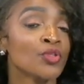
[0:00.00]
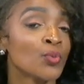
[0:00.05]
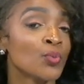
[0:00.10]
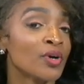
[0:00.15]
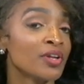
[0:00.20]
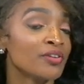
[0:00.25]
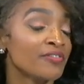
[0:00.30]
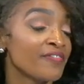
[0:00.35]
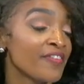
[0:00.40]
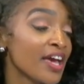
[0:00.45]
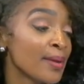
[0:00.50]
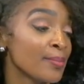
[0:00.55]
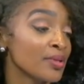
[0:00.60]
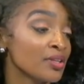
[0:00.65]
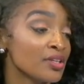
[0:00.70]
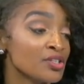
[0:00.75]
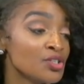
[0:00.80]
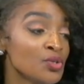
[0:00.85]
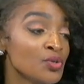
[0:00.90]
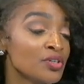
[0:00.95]
the wind
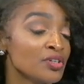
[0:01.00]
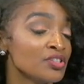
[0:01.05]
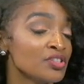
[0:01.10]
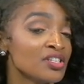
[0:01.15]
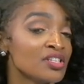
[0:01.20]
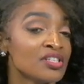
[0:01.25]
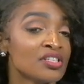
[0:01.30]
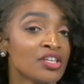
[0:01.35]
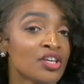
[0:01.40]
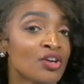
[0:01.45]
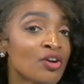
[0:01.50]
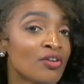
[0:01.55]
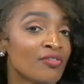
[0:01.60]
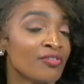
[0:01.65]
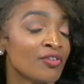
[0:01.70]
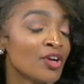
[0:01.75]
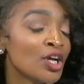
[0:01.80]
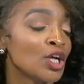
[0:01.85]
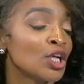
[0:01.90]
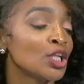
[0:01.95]
fabulous. You can just see her
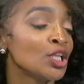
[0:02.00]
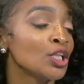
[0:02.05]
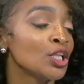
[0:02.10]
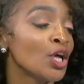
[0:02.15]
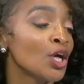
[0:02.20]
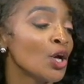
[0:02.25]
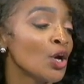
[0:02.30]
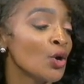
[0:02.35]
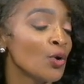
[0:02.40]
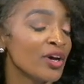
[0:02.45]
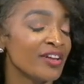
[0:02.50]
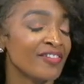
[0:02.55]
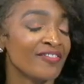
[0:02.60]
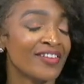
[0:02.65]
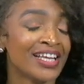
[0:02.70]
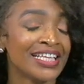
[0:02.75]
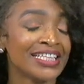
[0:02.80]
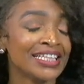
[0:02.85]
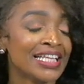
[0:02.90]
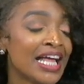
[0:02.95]
glow and
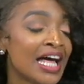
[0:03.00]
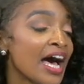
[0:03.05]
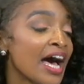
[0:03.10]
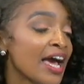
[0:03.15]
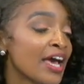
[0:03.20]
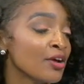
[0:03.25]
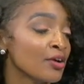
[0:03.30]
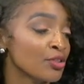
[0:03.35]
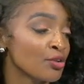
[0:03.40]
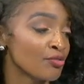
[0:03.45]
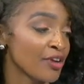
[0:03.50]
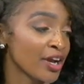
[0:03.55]
glide on the